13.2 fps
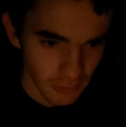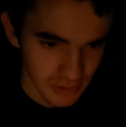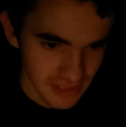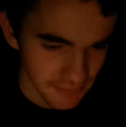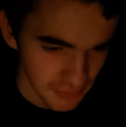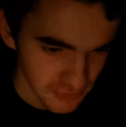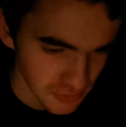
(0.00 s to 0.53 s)
what's
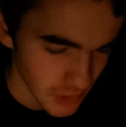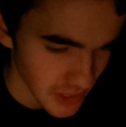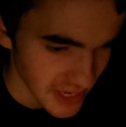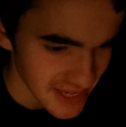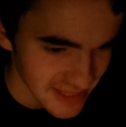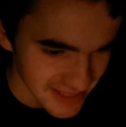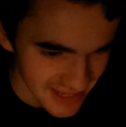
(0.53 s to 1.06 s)
up
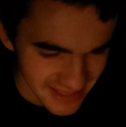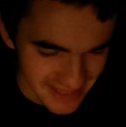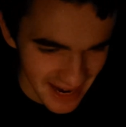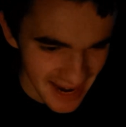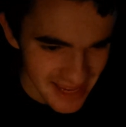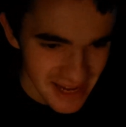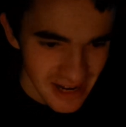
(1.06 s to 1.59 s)
everybody?
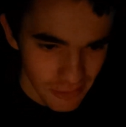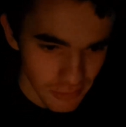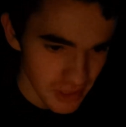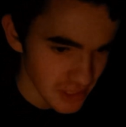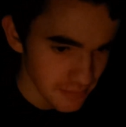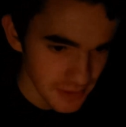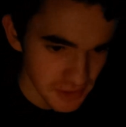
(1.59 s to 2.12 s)
Today we're
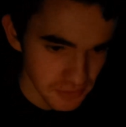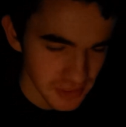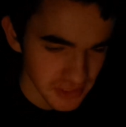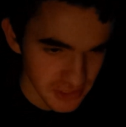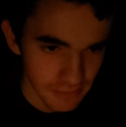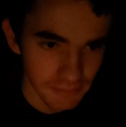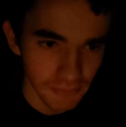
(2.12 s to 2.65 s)
going to be doing
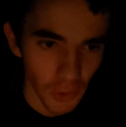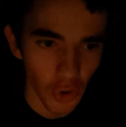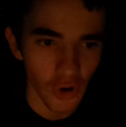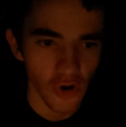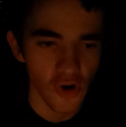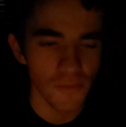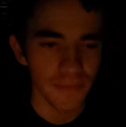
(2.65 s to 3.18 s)
some
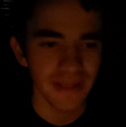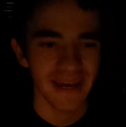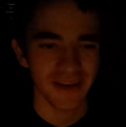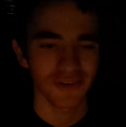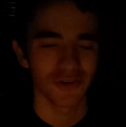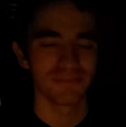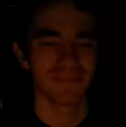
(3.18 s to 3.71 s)
more
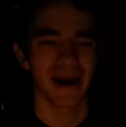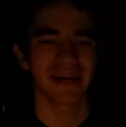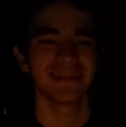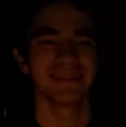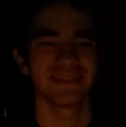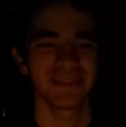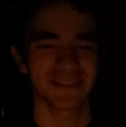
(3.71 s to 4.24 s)
Umineko
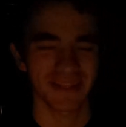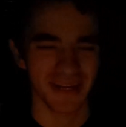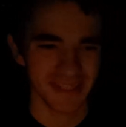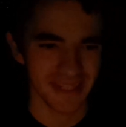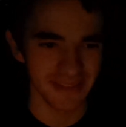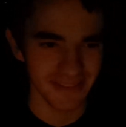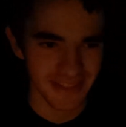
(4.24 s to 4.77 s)
manga
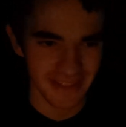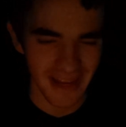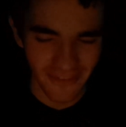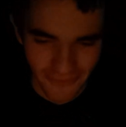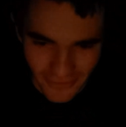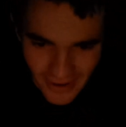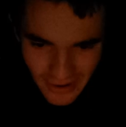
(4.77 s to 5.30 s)
discussion
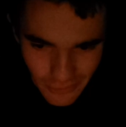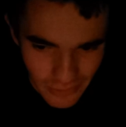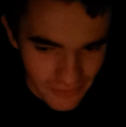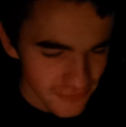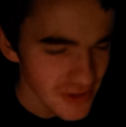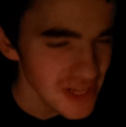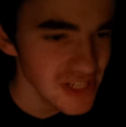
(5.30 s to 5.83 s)
stuff. We
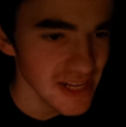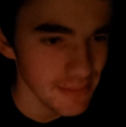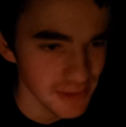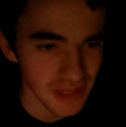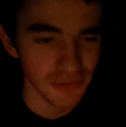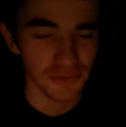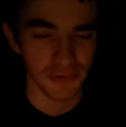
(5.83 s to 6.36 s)
finished
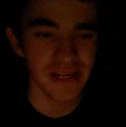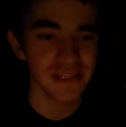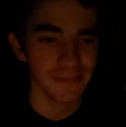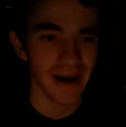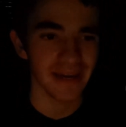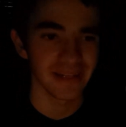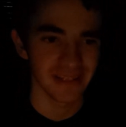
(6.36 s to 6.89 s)
episode three's
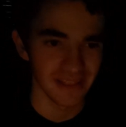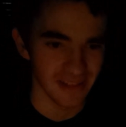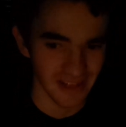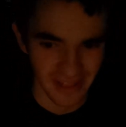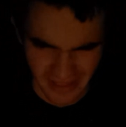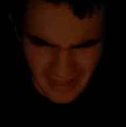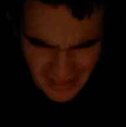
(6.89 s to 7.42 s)
manga
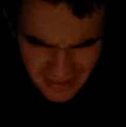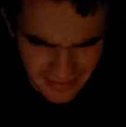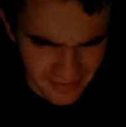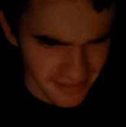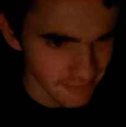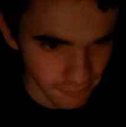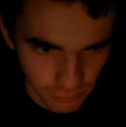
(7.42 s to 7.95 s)

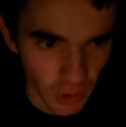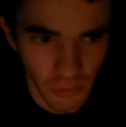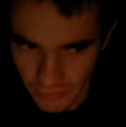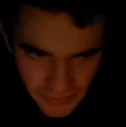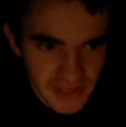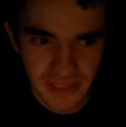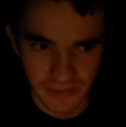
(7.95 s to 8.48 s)
well,
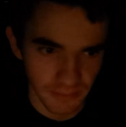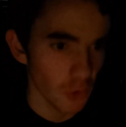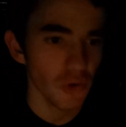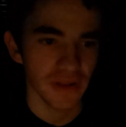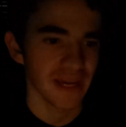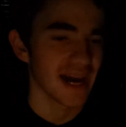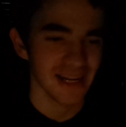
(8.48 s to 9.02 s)
this
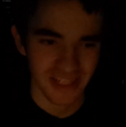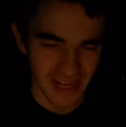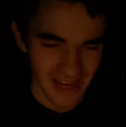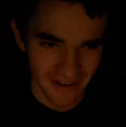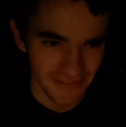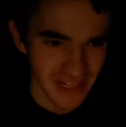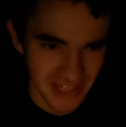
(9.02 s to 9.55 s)
morning actually.
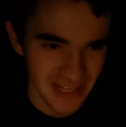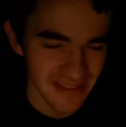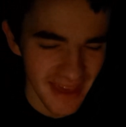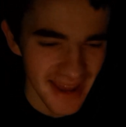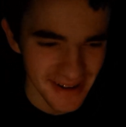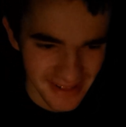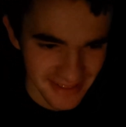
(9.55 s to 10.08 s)
I finished it
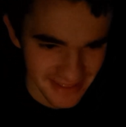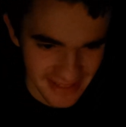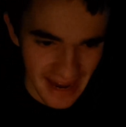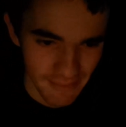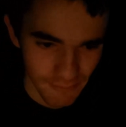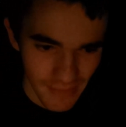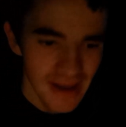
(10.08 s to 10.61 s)
then,
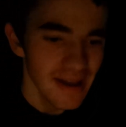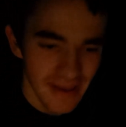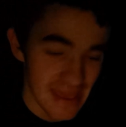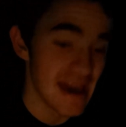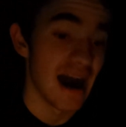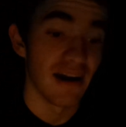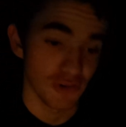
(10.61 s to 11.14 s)
and
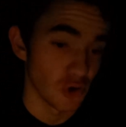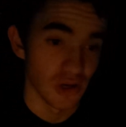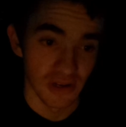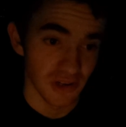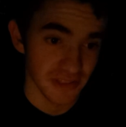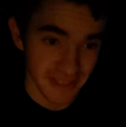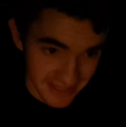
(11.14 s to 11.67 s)
yeah, I've got a
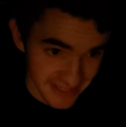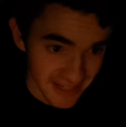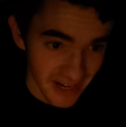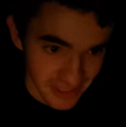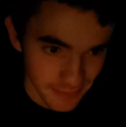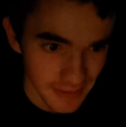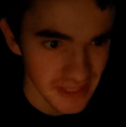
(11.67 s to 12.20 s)
lot to
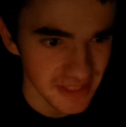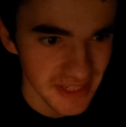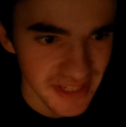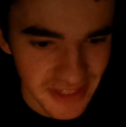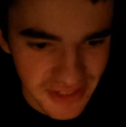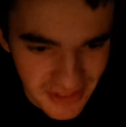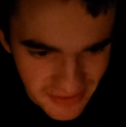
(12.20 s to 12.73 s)
discuss because this
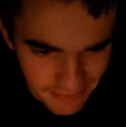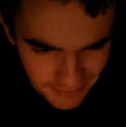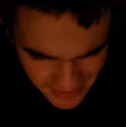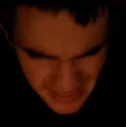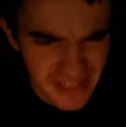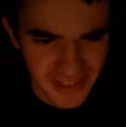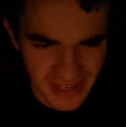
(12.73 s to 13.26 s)
is
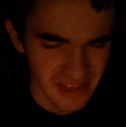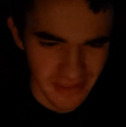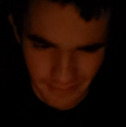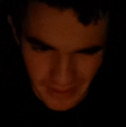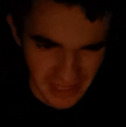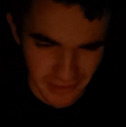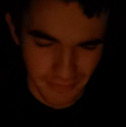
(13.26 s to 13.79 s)
easily the
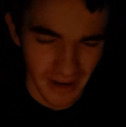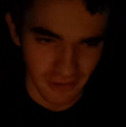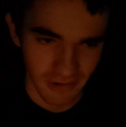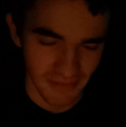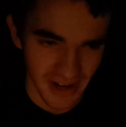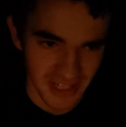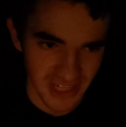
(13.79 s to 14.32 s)
biggest manga
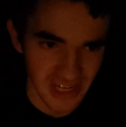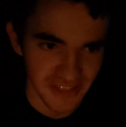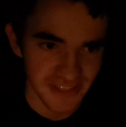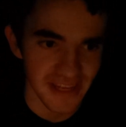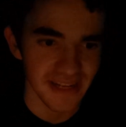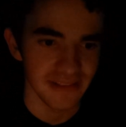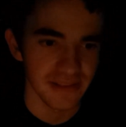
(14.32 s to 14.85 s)
I've actually
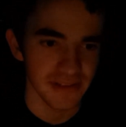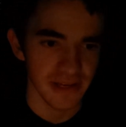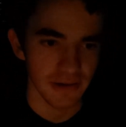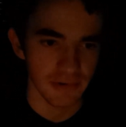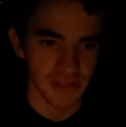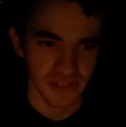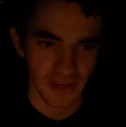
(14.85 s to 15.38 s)
seen in the
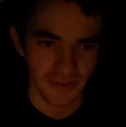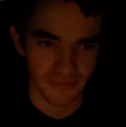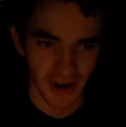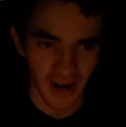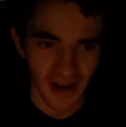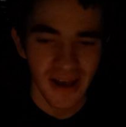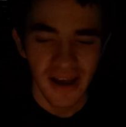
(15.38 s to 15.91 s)
series so
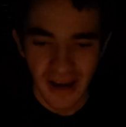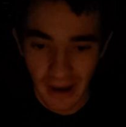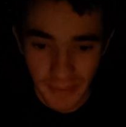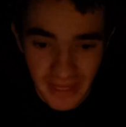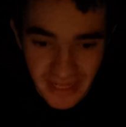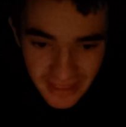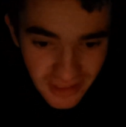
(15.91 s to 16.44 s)
far. I
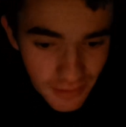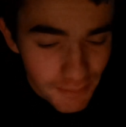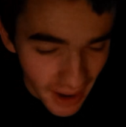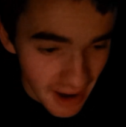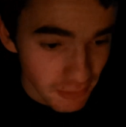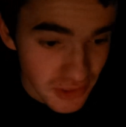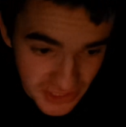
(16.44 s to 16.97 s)
mean, in
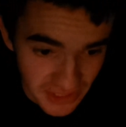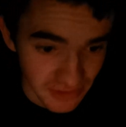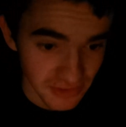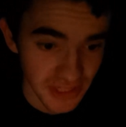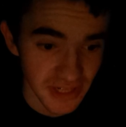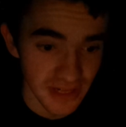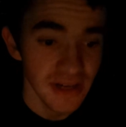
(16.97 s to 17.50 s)
comparison
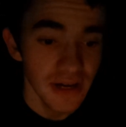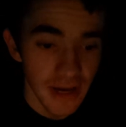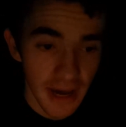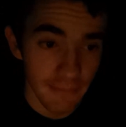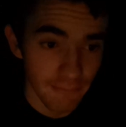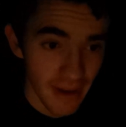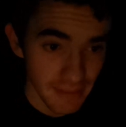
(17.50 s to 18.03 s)
to
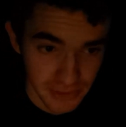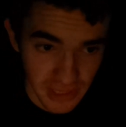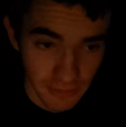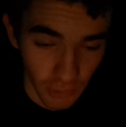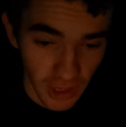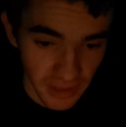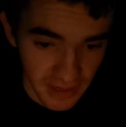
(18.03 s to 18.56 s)
episode
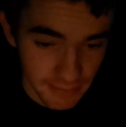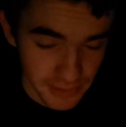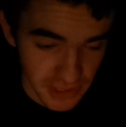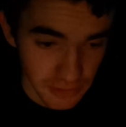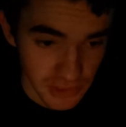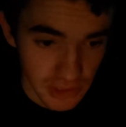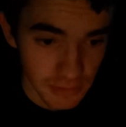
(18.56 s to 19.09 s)
1 and
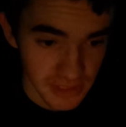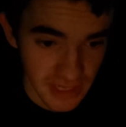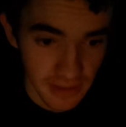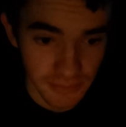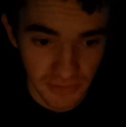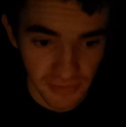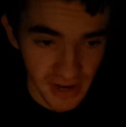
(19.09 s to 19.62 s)
episode 2 in
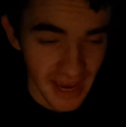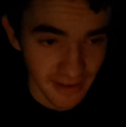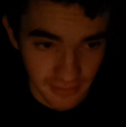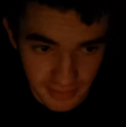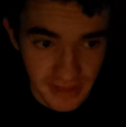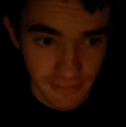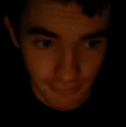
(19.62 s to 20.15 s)
terms of
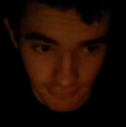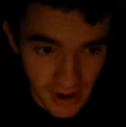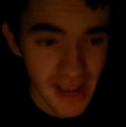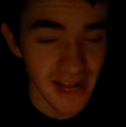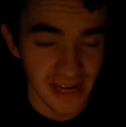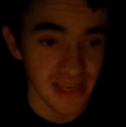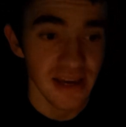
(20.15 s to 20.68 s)
length, it
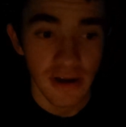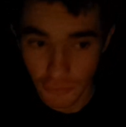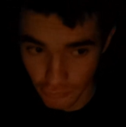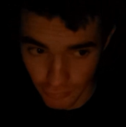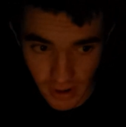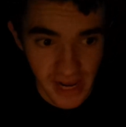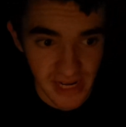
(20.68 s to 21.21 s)

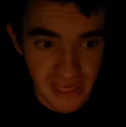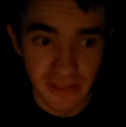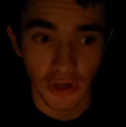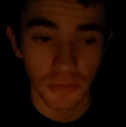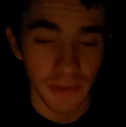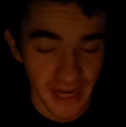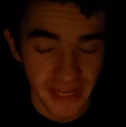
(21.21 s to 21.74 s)
really
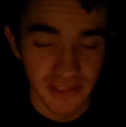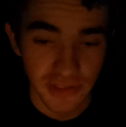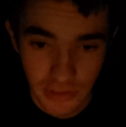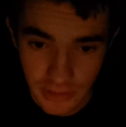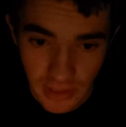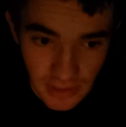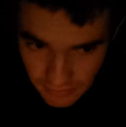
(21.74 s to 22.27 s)

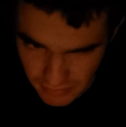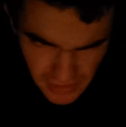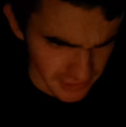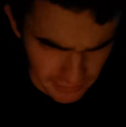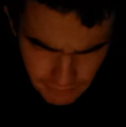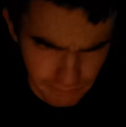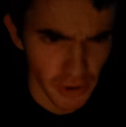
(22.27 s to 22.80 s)
dominates
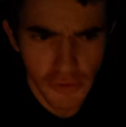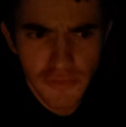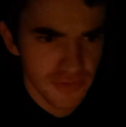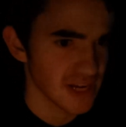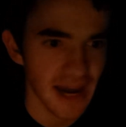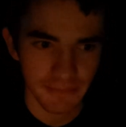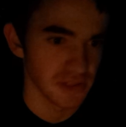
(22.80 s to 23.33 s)
like both
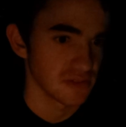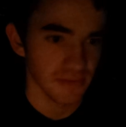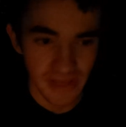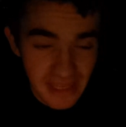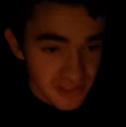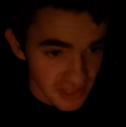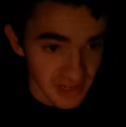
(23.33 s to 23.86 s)
chapters
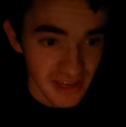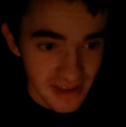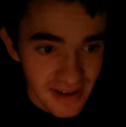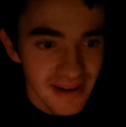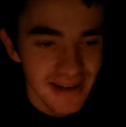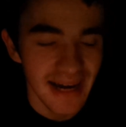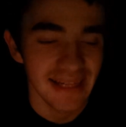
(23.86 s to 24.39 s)
easily.
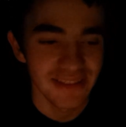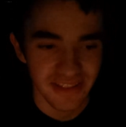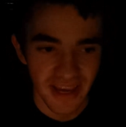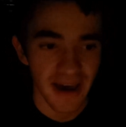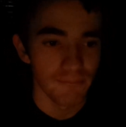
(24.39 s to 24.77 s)
And